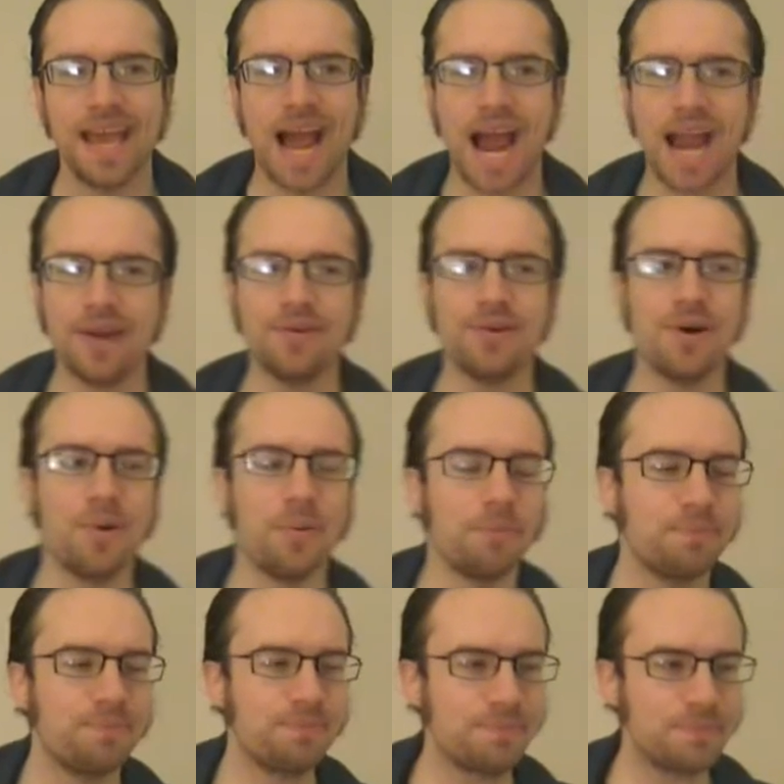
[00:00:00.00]
I don't know.
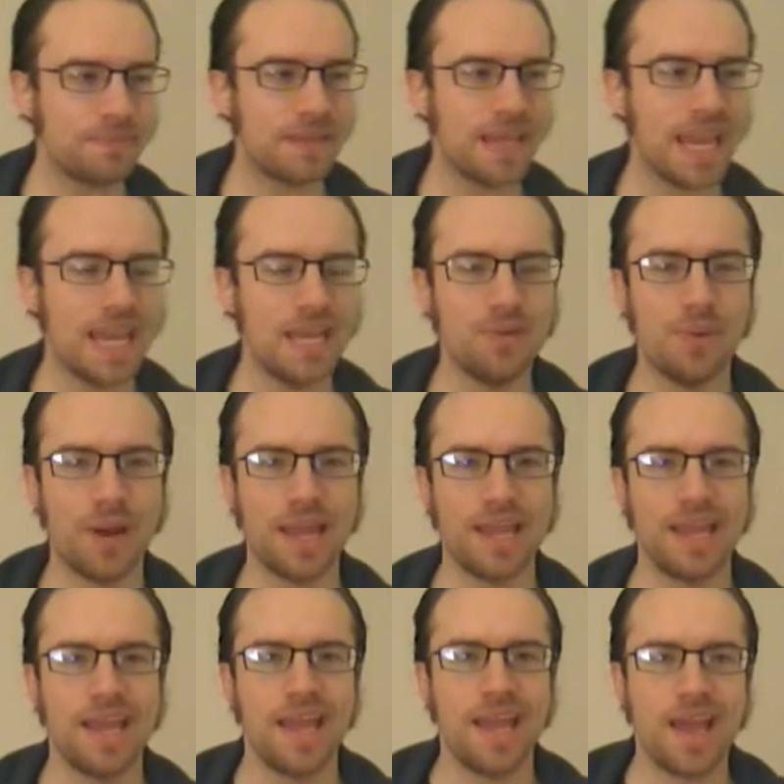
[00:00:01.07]
Anyway,
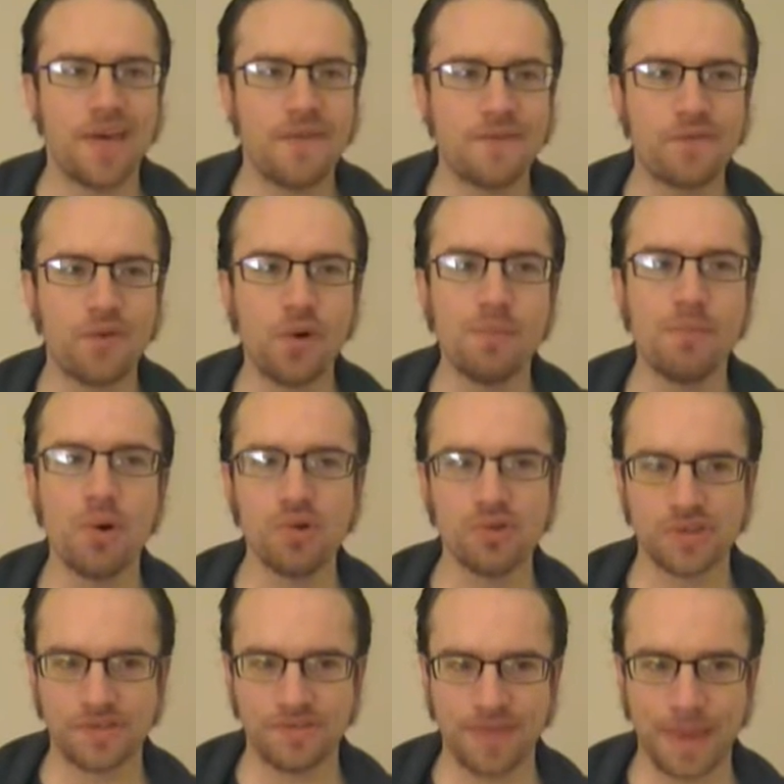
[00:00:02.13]
for
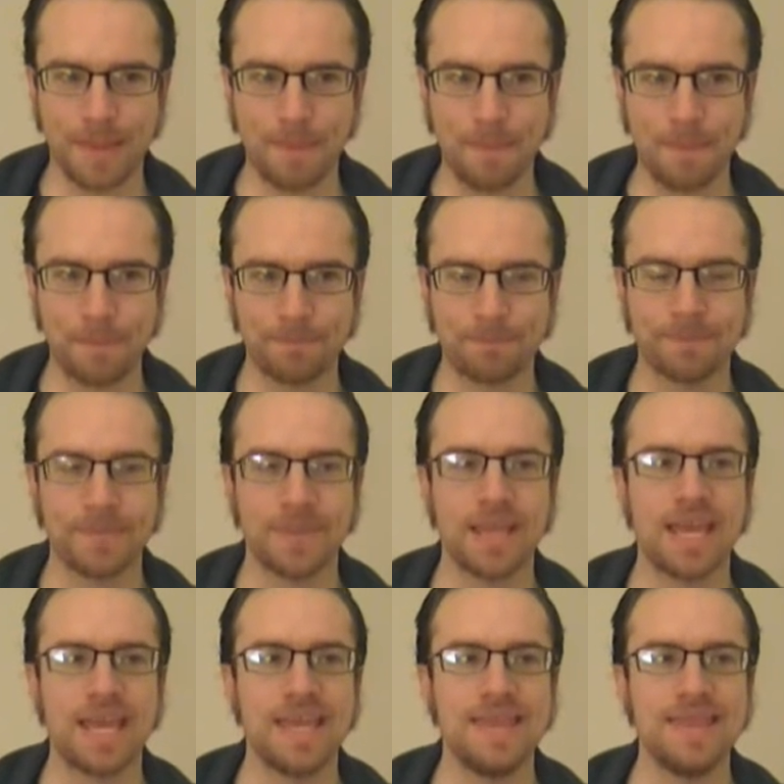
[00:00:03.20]
most of them,
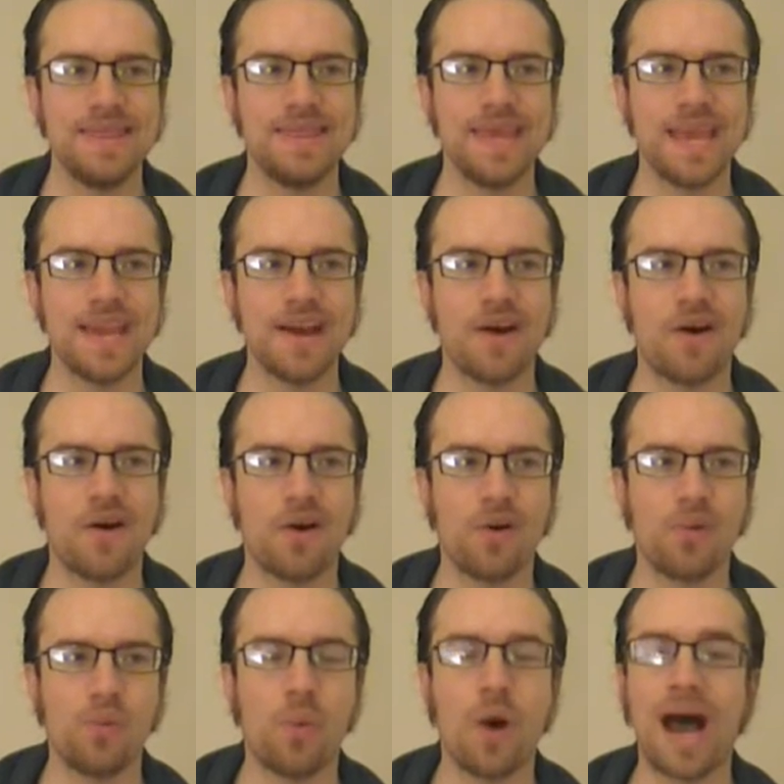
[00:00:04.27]
they
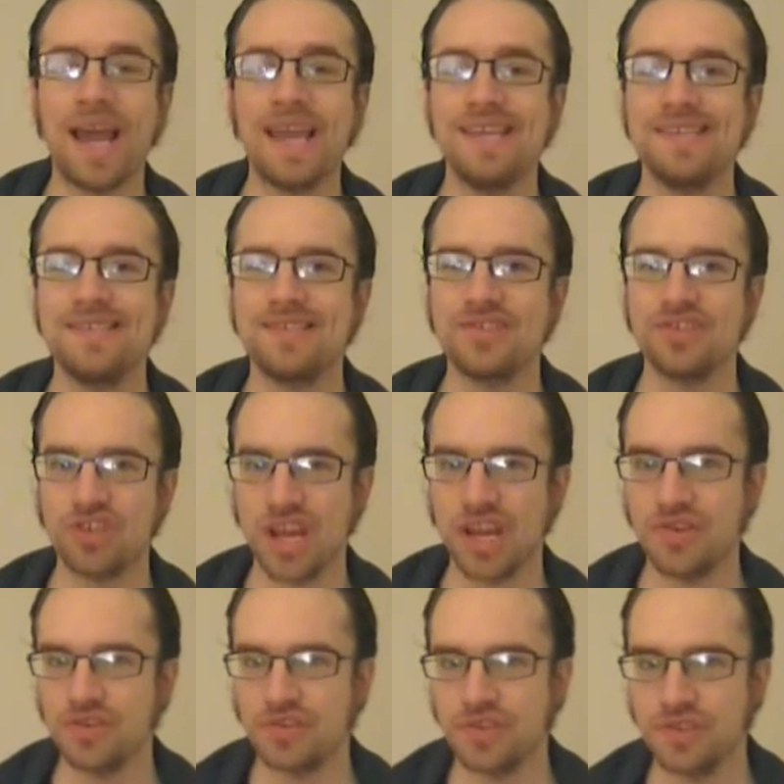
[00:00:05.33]
are wise
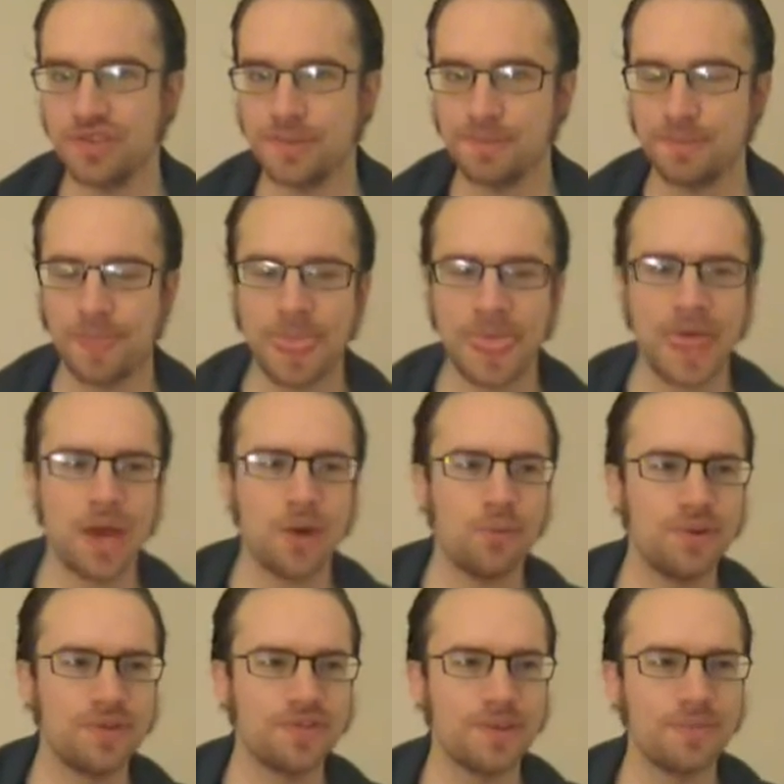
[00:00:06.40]
changes.
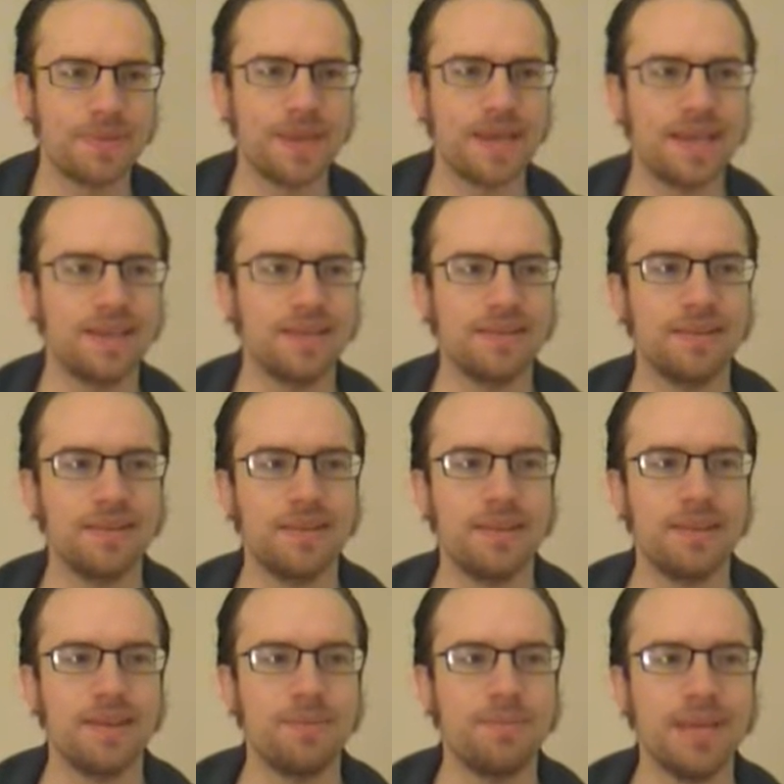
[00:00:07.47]
With something
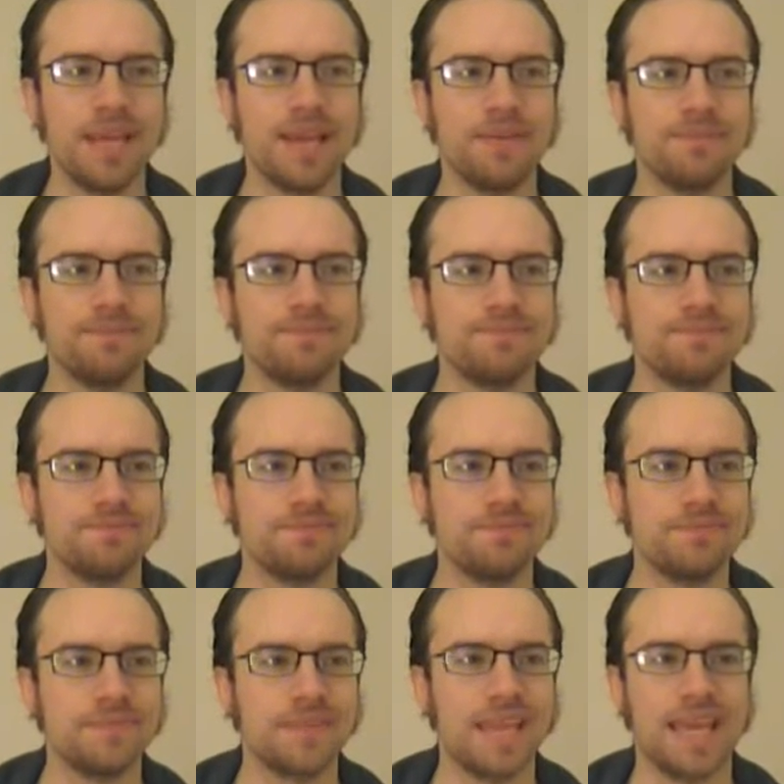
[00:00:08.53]
being
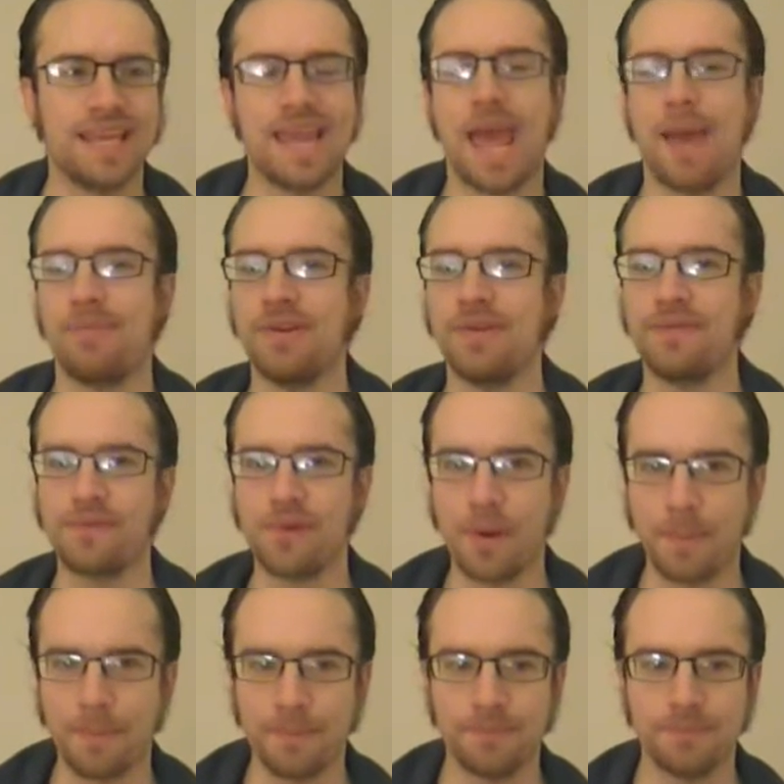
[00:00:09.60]
adapted
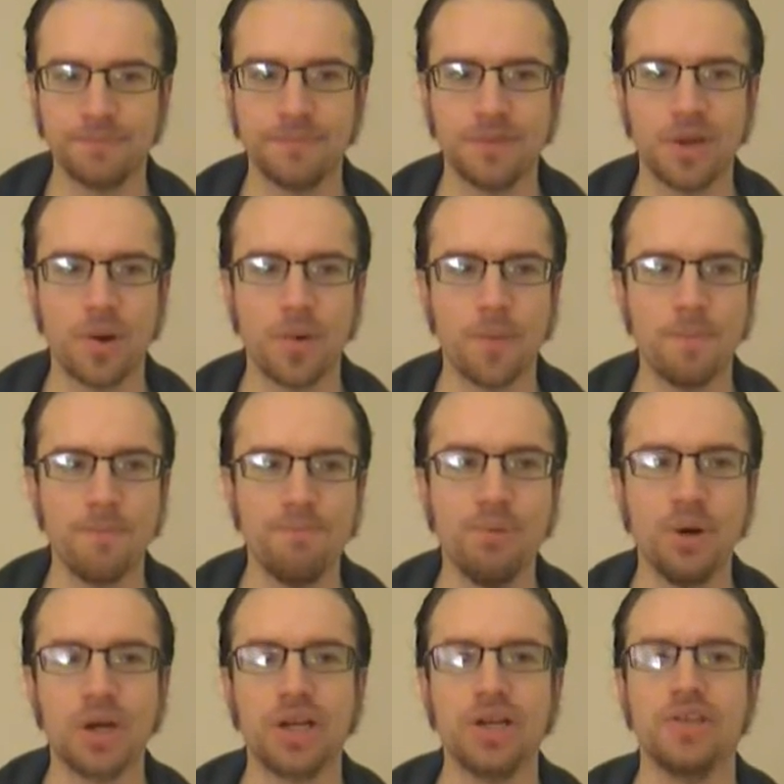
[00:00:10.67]
from, you know,
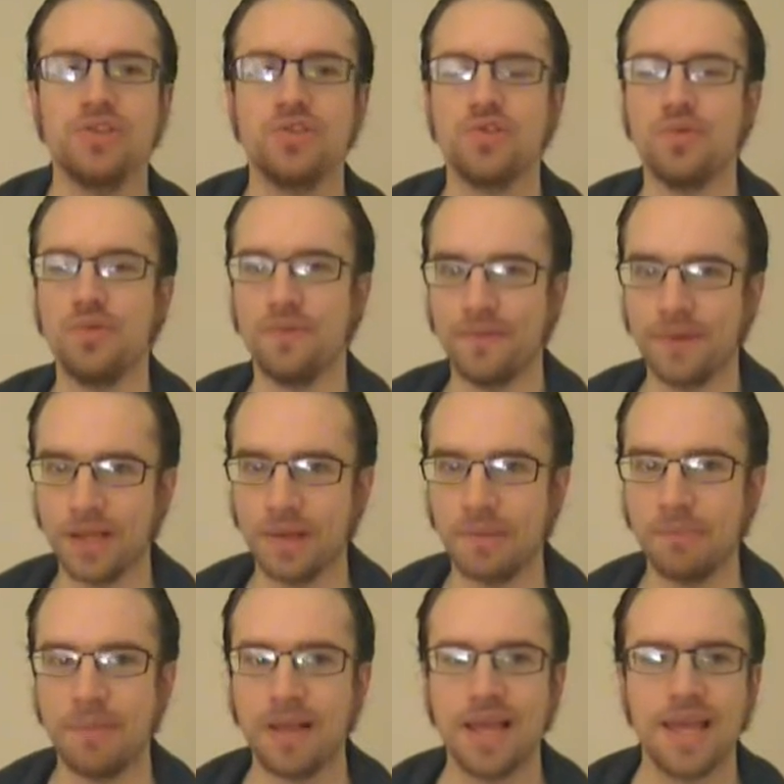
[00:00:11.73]
book to
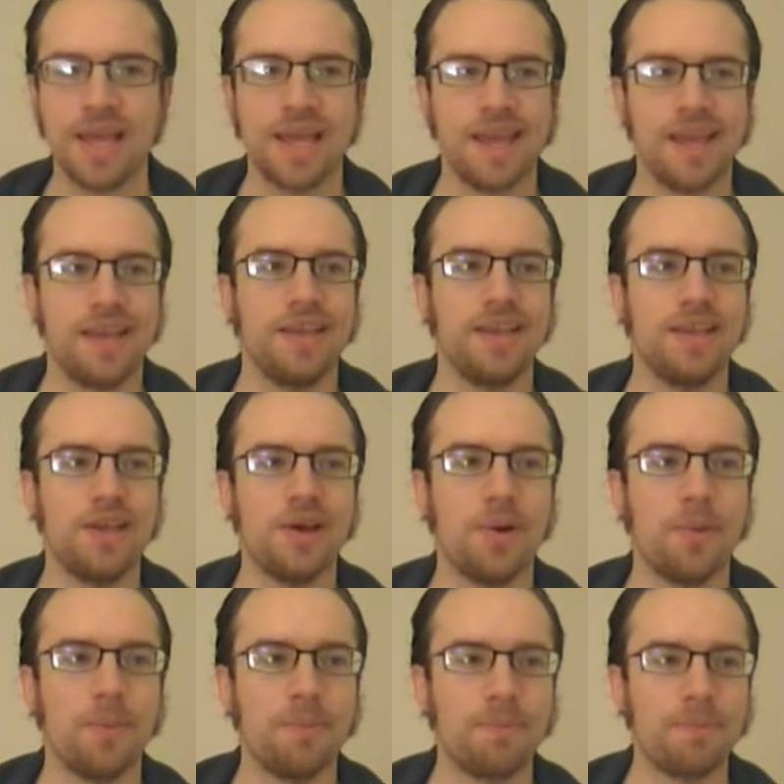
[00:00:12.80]
film, you
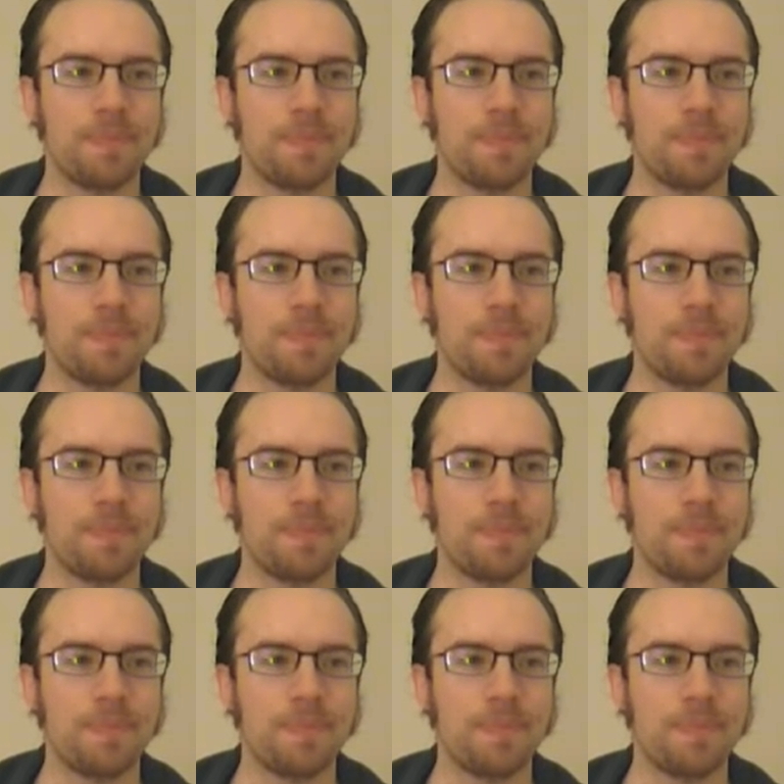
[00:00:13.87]
know,